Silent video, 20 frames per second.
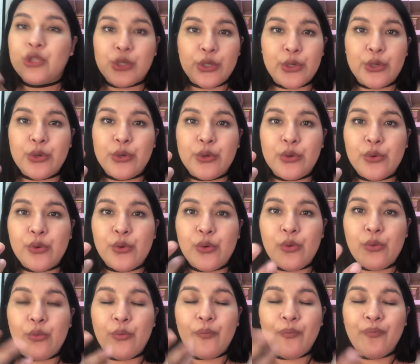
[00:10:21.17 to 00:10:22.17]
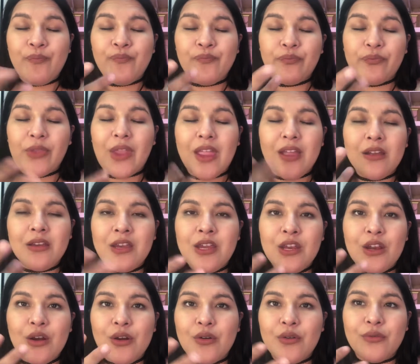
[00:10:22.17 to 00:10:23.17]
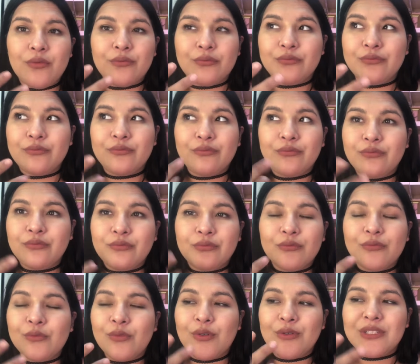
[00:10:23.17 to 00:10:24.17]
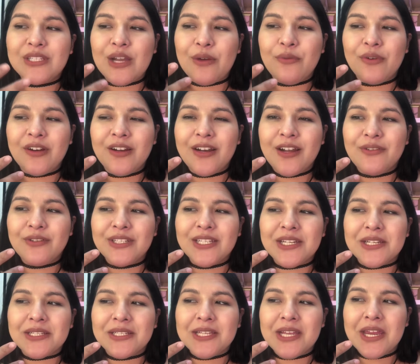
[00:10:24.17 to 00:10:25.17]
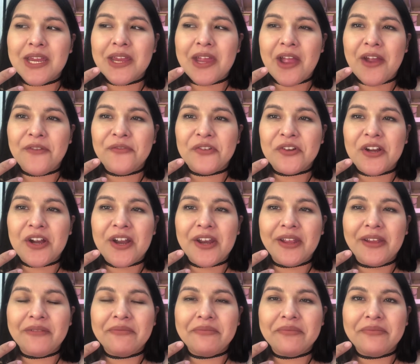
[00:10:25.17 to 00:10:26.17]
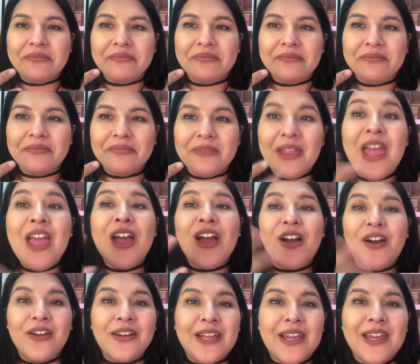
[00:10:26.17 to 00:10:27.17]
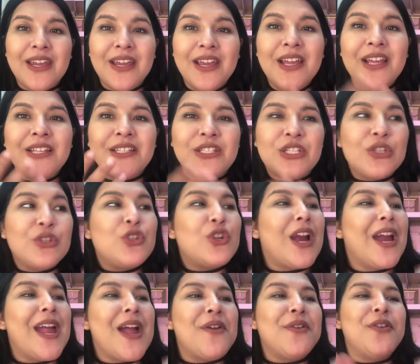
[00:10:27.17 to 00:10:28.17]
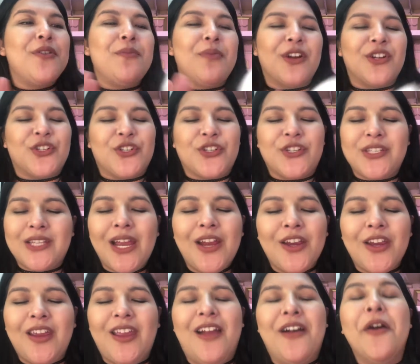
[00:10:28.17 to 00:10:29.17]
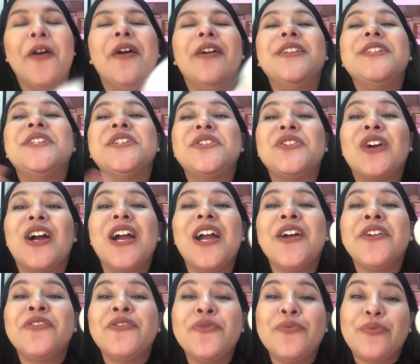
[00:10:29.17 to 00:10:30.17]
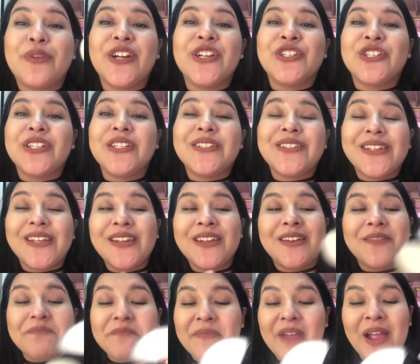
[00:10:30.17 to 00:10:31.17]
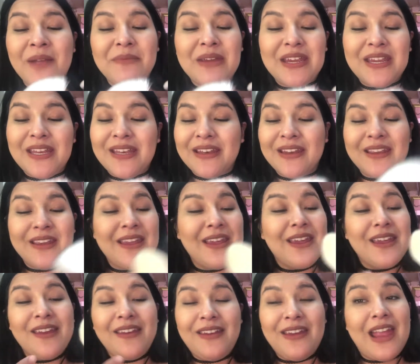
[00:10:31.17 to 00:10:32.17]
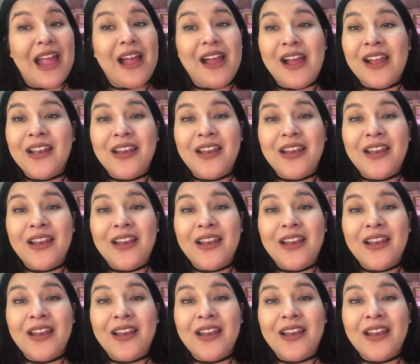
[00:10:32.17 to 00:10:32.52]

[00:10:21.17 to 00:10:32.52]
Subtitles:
to, you know, what was that word I was going to say? I forgot it. Okay, to try out new brushes. There you go. To try out new brushes. I mean, yeah,